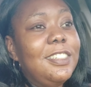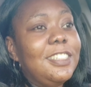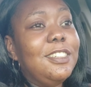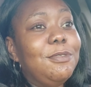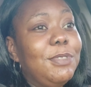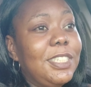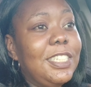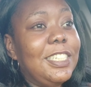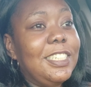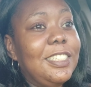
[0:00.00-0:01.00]
It
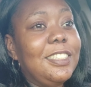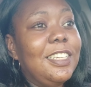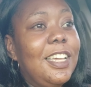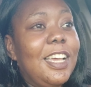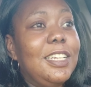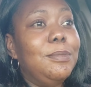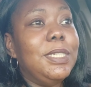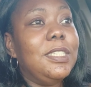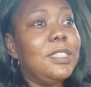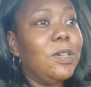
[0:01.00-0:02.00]
really is. And it
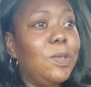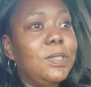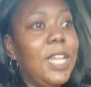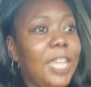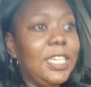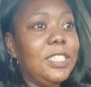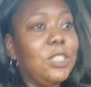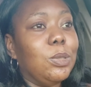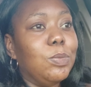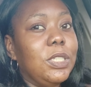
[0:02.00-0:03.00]
may sound like
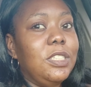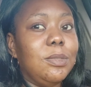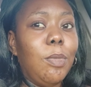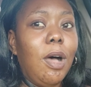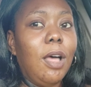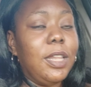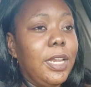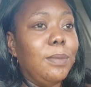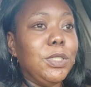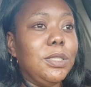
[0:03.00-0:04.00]
it's something small
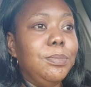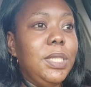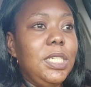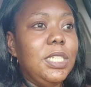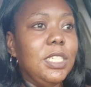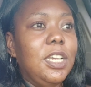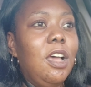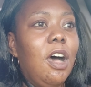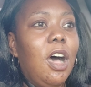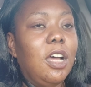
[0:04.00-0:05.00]
and I'm just being
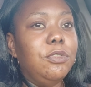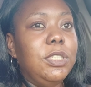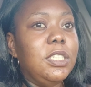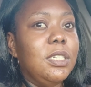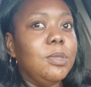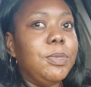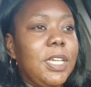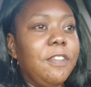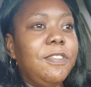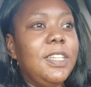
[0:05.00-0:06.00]
unreasonable,
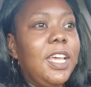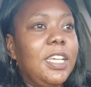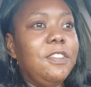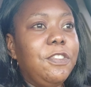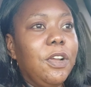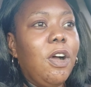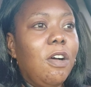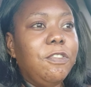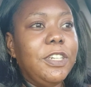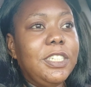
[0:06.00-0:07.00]
but I feel like if you're
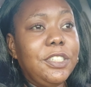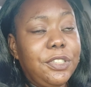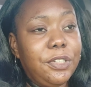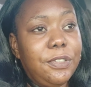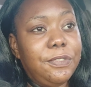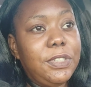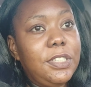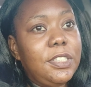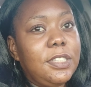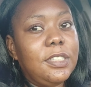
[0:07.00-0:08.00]
offering a
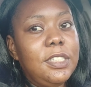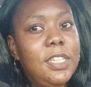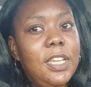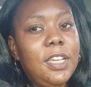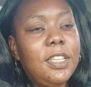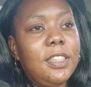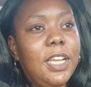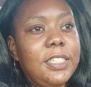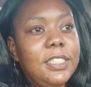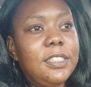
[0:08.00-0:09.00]
service
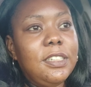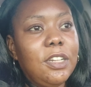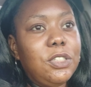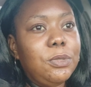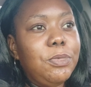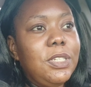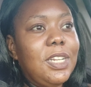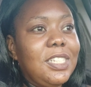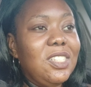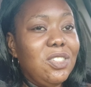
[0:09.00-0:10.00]
that is not something
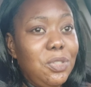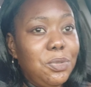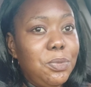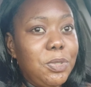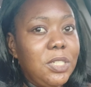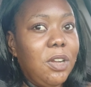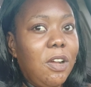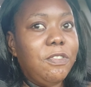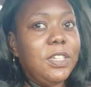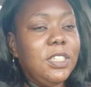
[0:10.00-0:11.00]
that is new, but
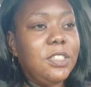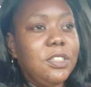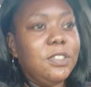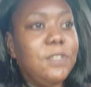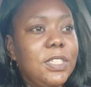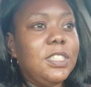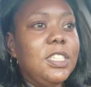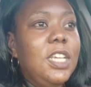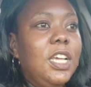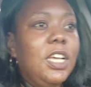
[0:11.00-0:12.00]
you're offering a
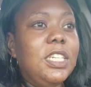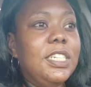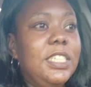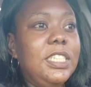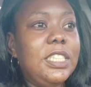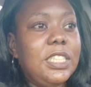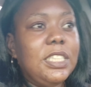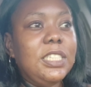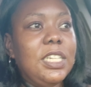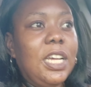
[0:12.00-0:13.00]
service, the
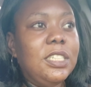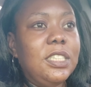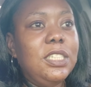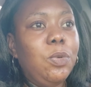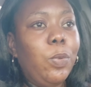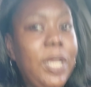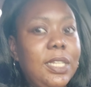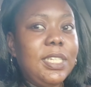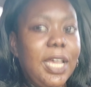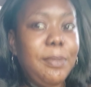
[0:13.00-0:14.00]
least, I think,
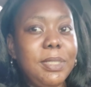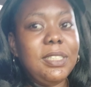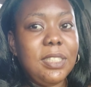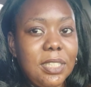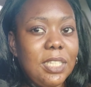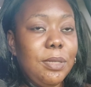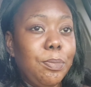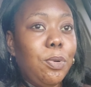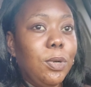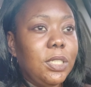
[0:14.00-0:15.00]
wait time is
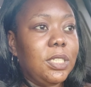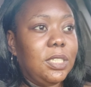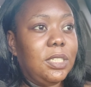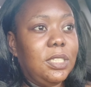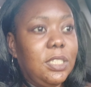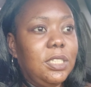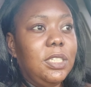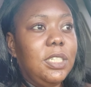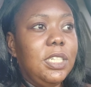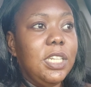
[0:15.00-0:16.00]
important
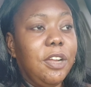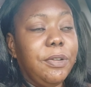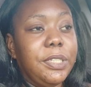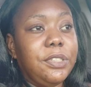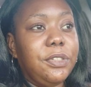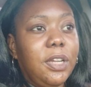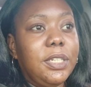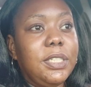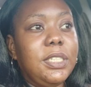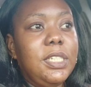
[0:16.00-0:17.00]
in a
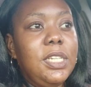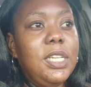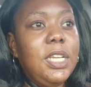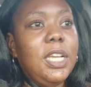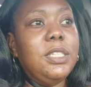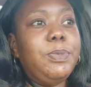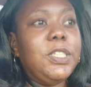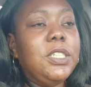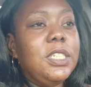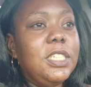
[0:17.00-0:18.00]
restaurant,
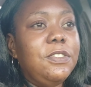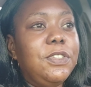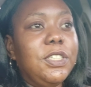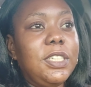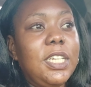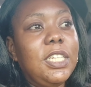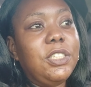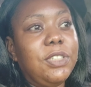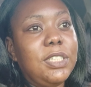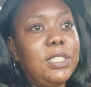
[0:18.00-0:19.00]
especially if you're
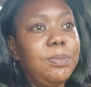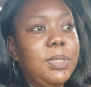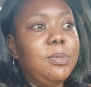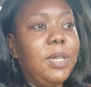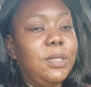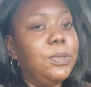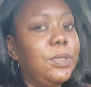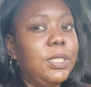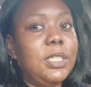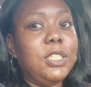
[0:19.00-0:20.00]
catering to people. I don't
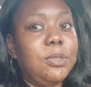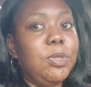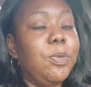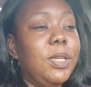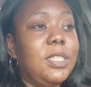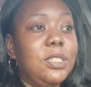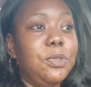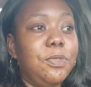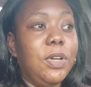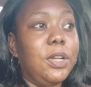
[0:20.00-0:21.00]
think you should be
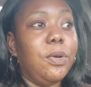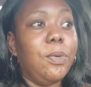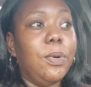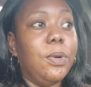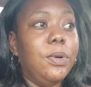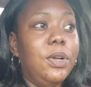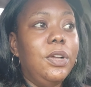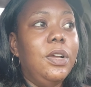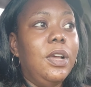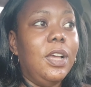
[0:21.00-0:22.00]
waiting over an hour
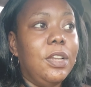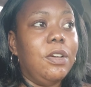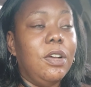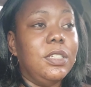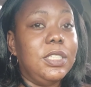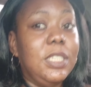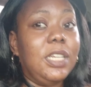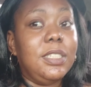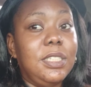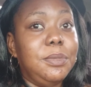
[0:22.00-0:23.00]
and odd to
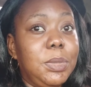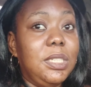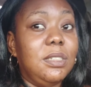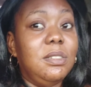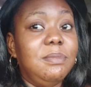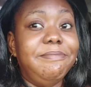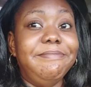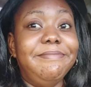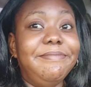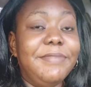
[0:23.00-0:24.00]
get your meal
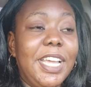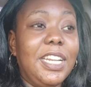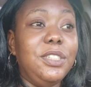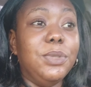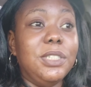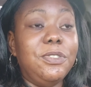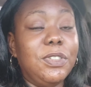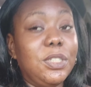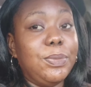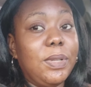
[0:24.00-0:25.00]
and you were the
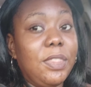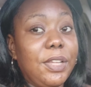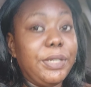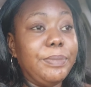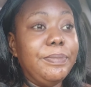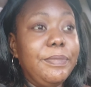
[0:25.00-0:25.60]
first one there.